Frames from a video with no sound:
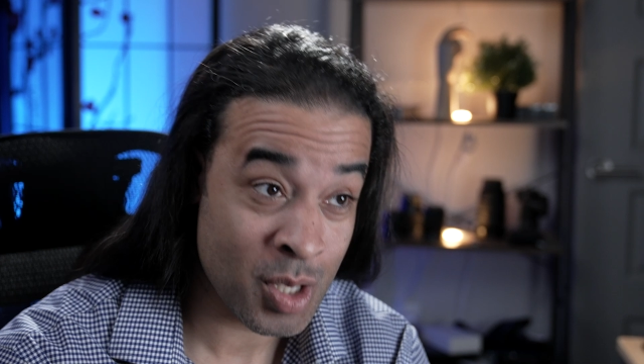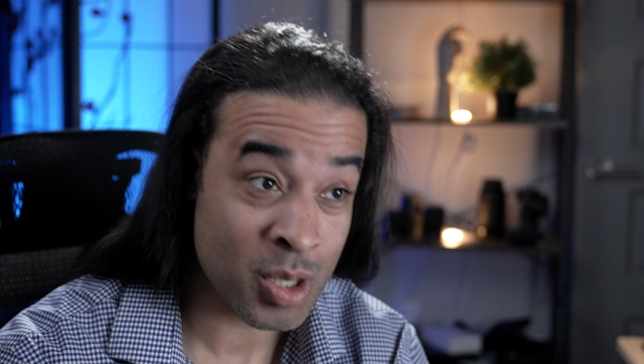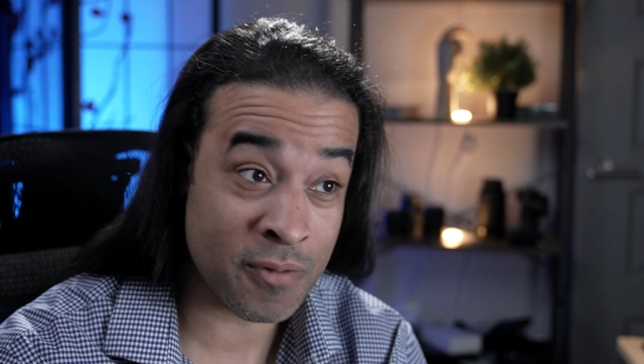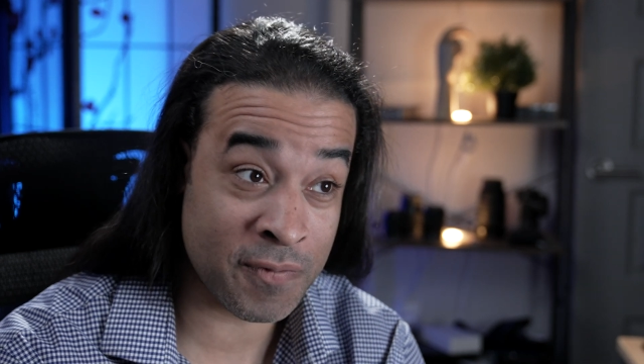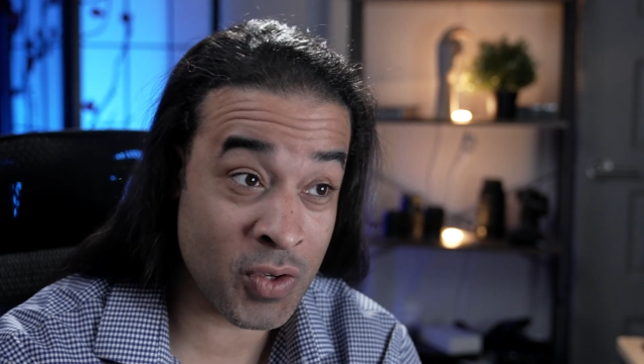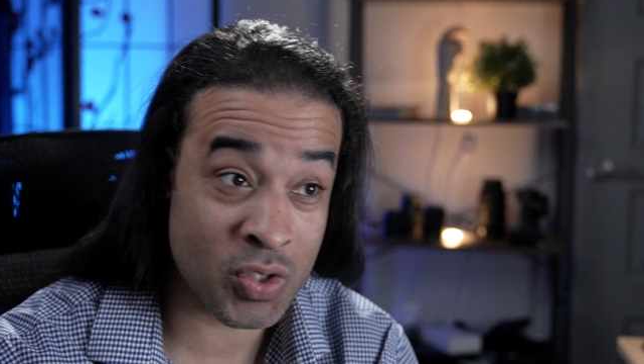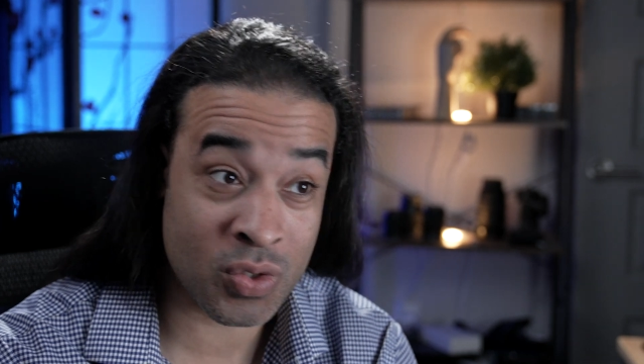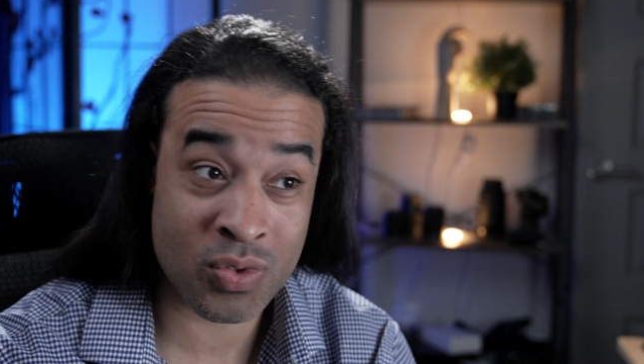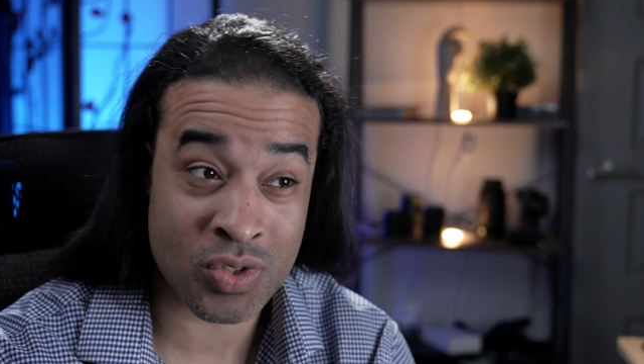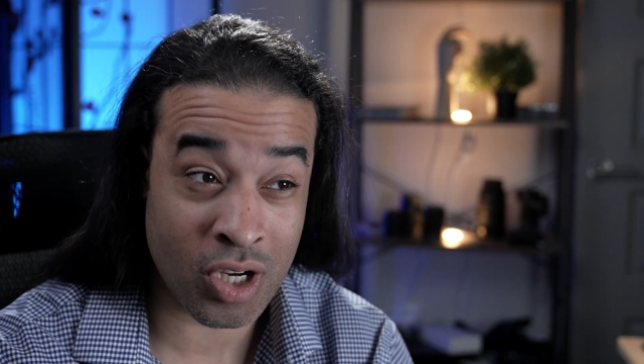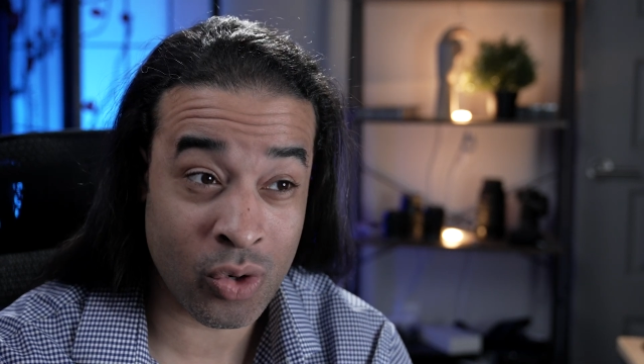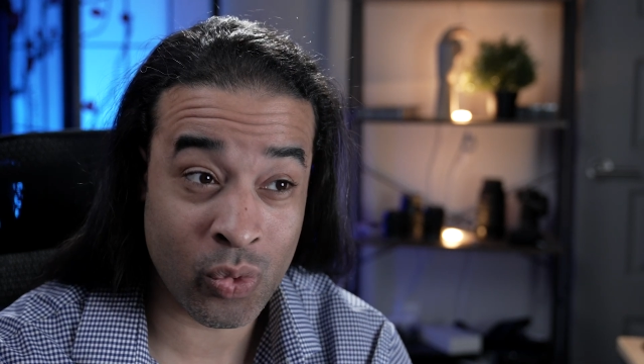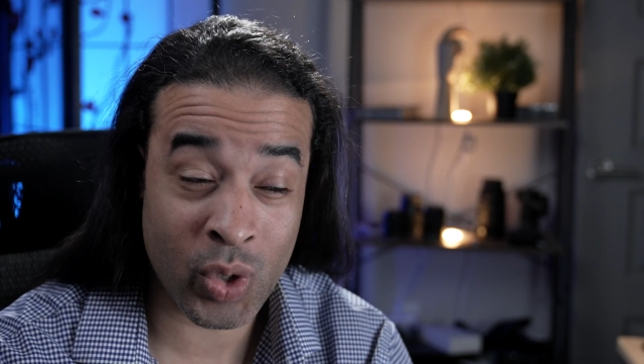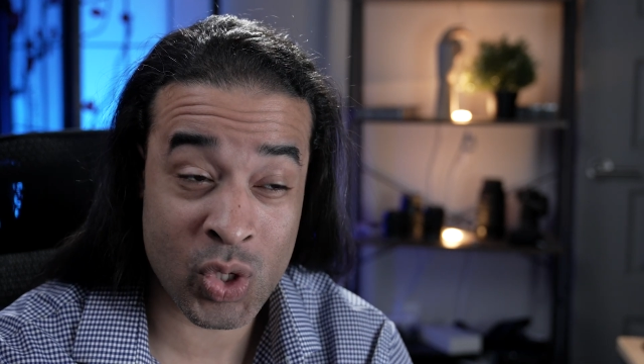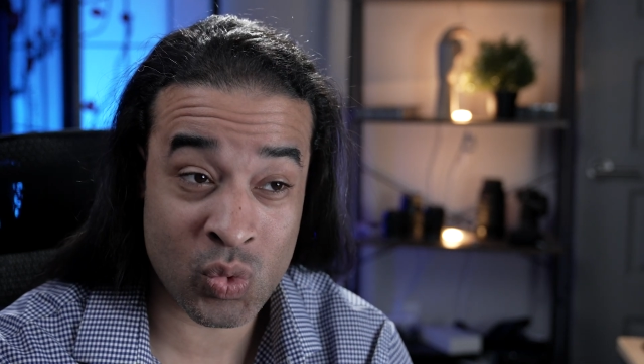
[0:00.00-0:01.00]
The future is
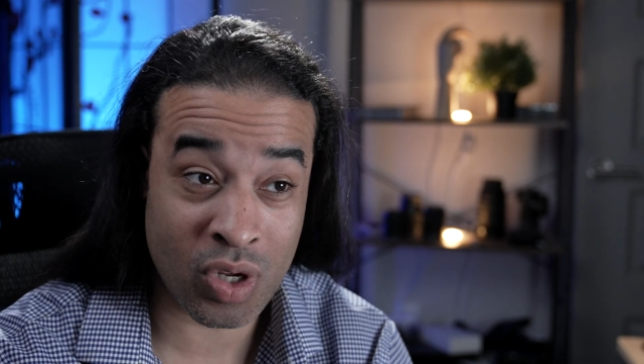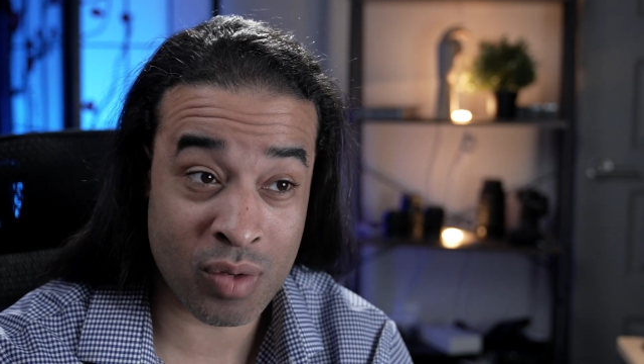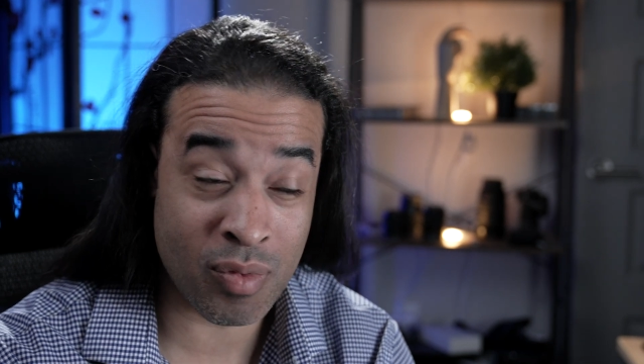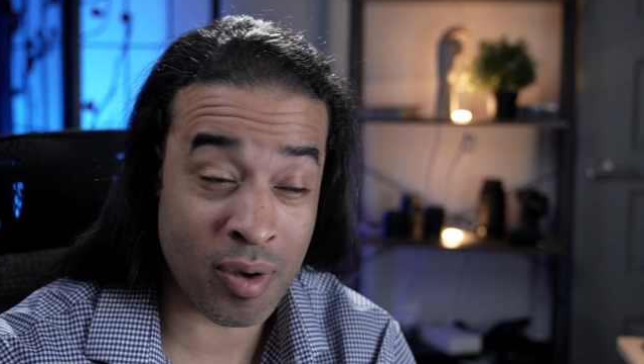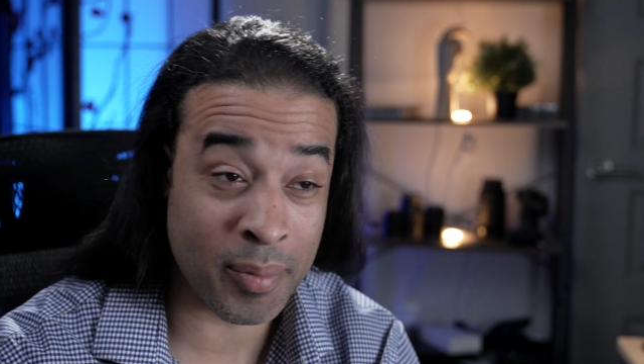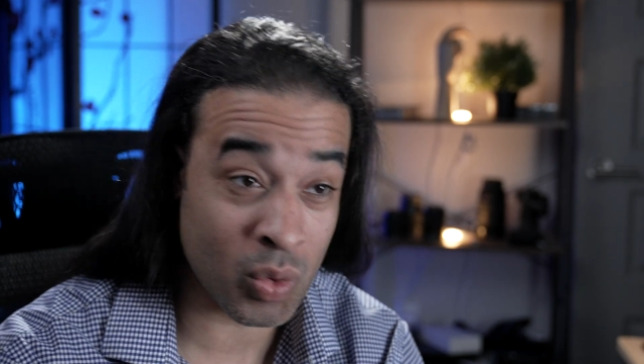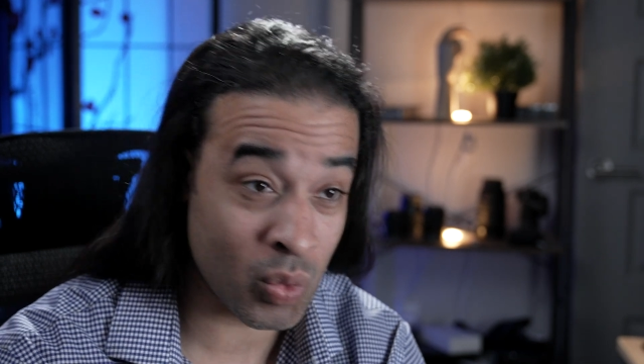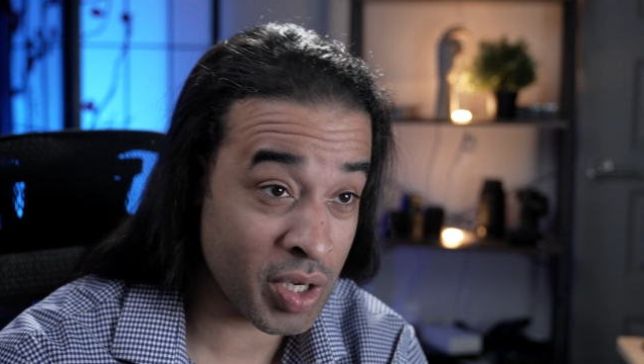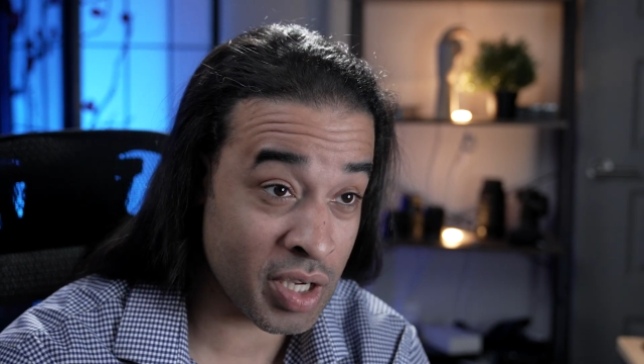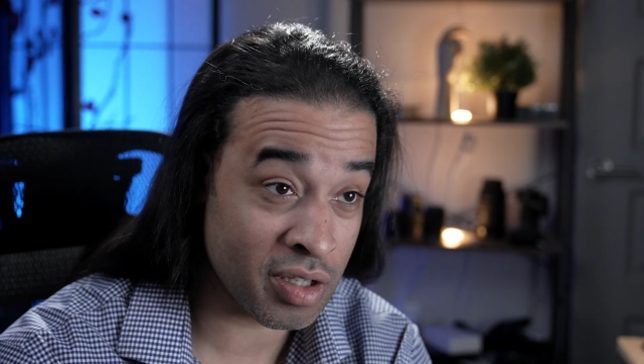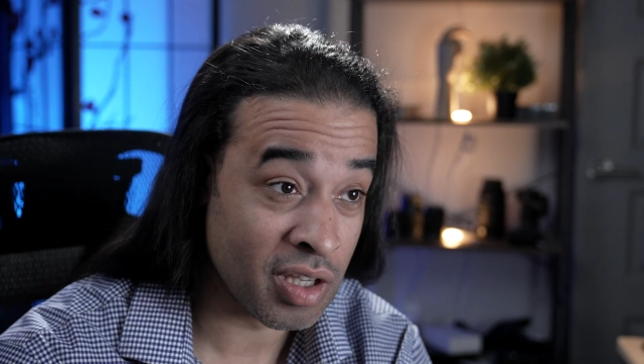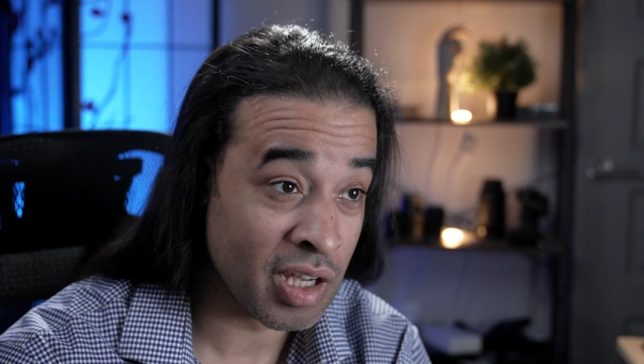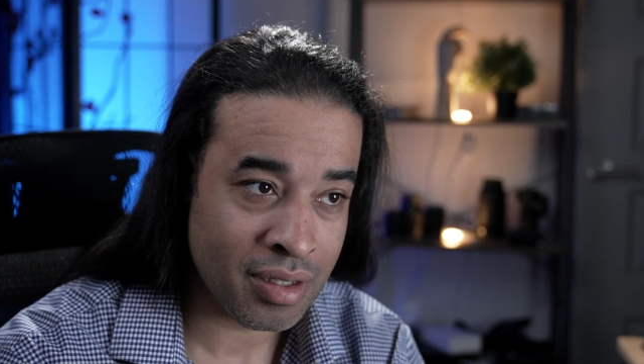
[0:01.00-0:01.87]
always one moment away.